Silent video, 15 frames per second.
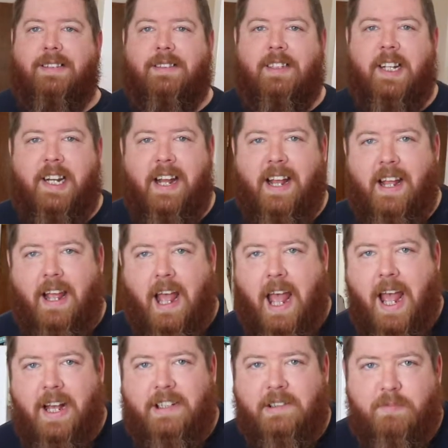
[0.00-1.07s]
today,
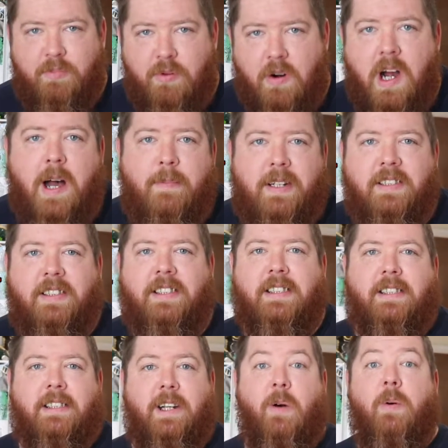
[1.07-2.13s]
as promised,
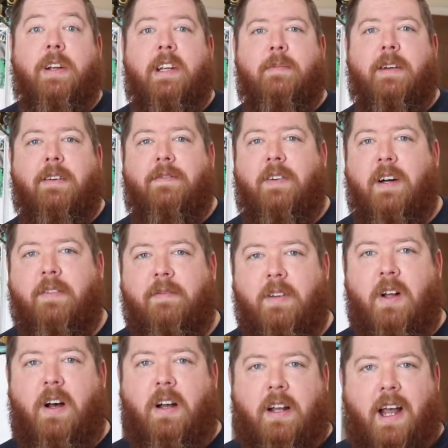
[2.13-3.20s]
is going to be a fun
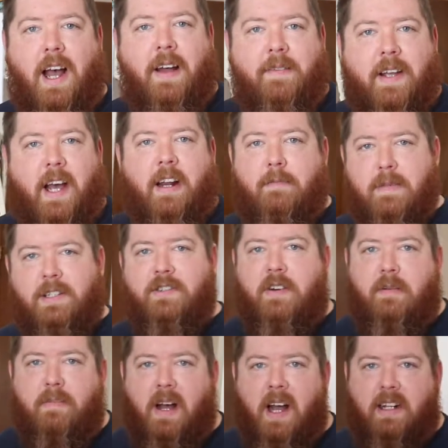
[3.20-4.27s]
vlog. I've got a
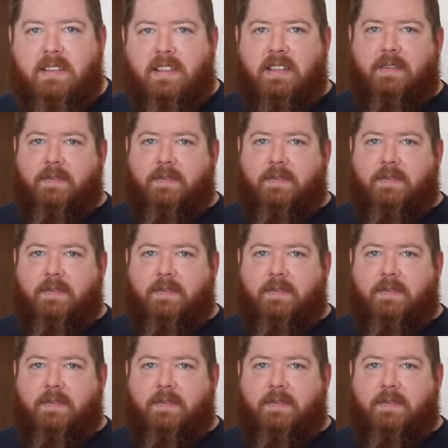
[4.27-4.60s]
mystery box in the